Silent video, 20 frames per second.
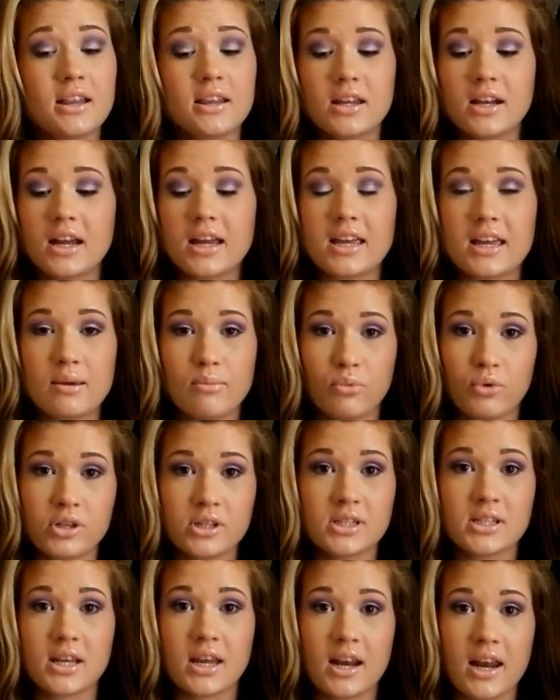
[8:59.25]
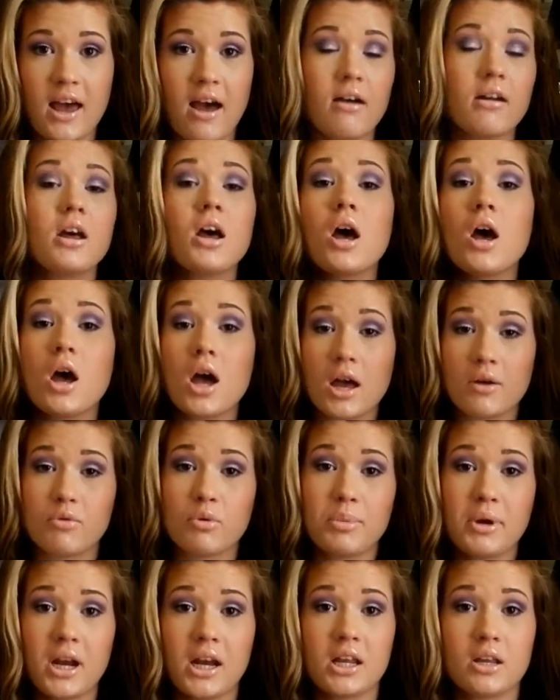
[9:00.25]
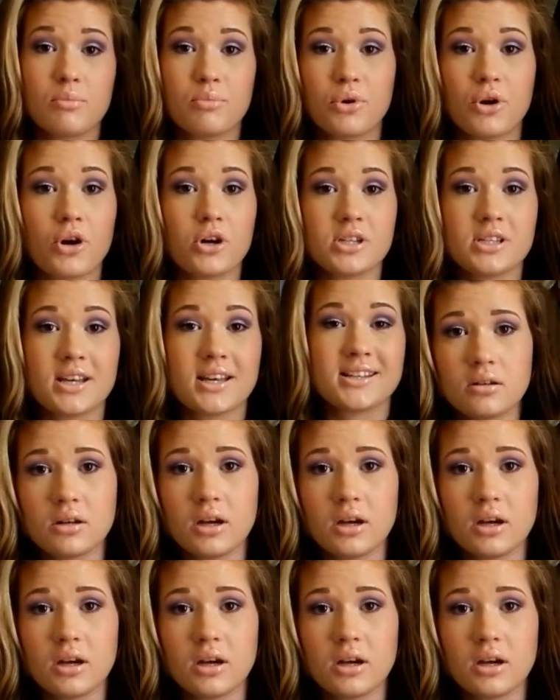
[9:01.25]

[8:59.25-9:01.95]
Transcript: and then I keep rinsing it out and repeating the process.